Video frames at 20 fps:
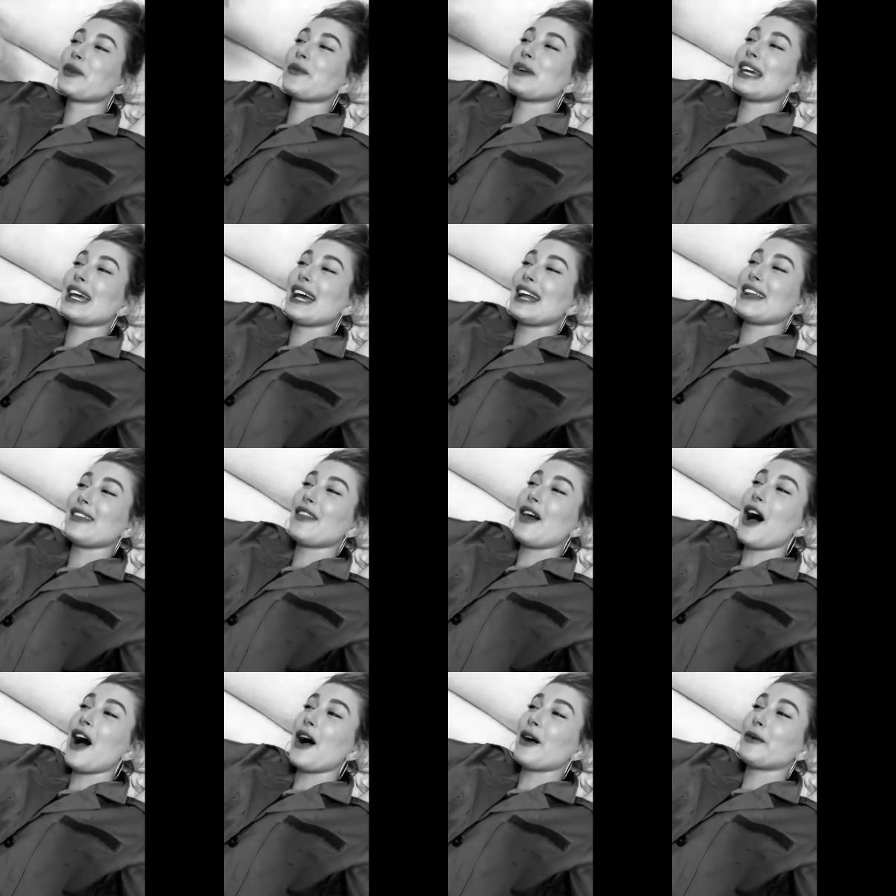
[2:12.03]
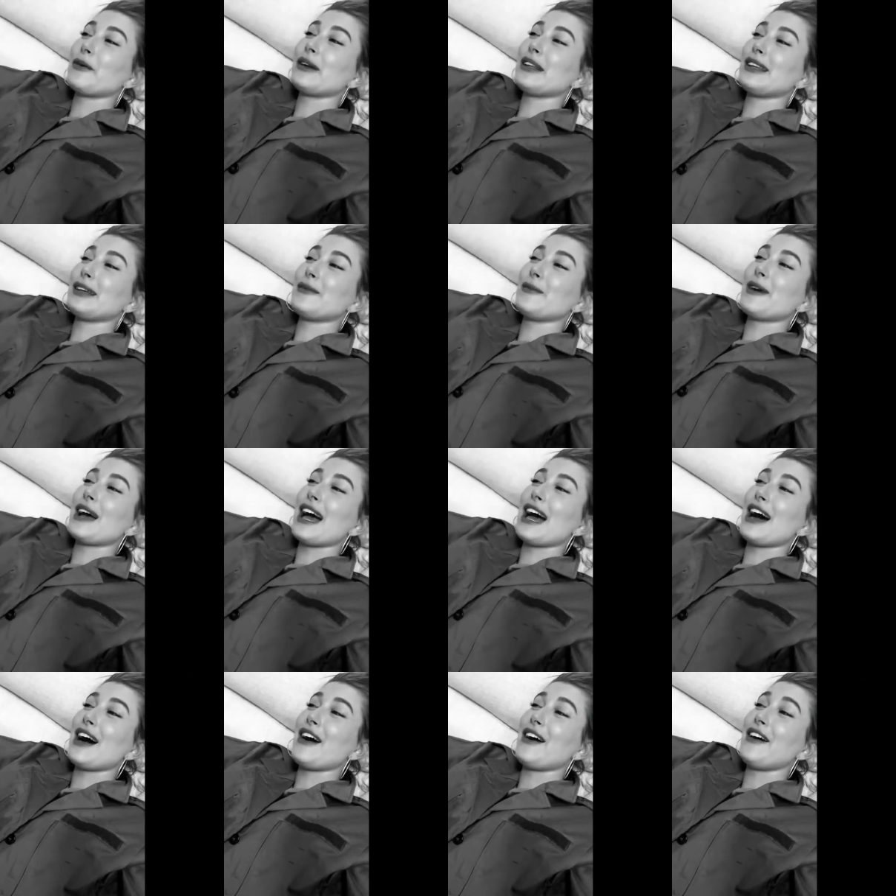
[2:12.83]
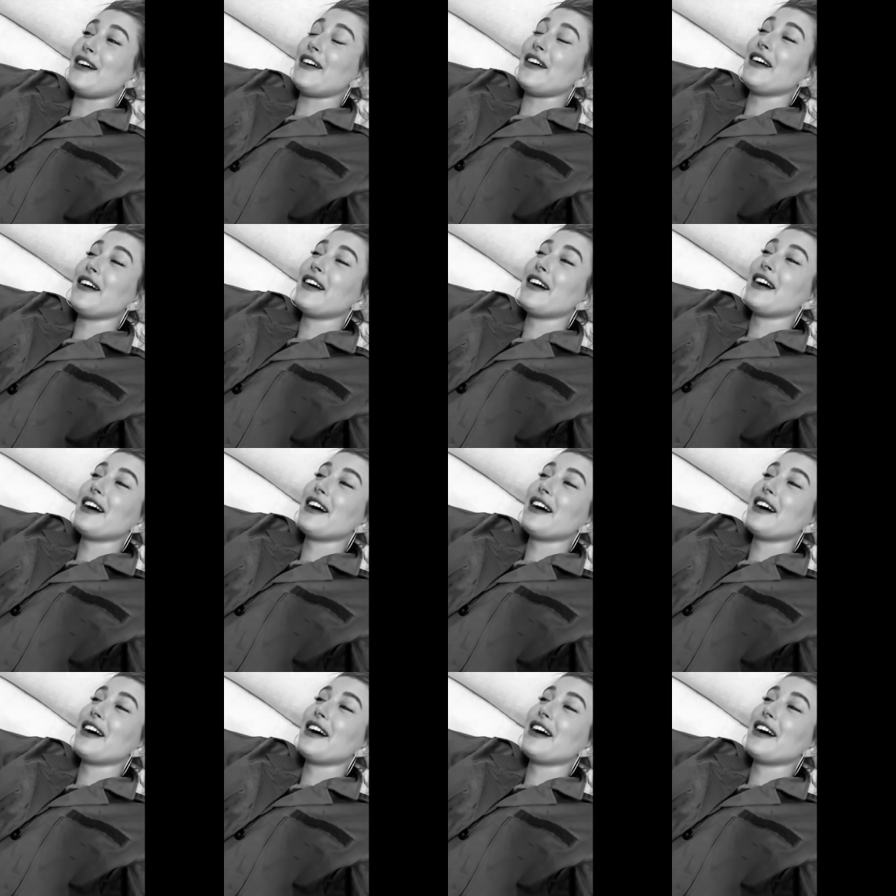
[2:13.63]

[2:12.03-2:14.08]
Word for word: We get along really well.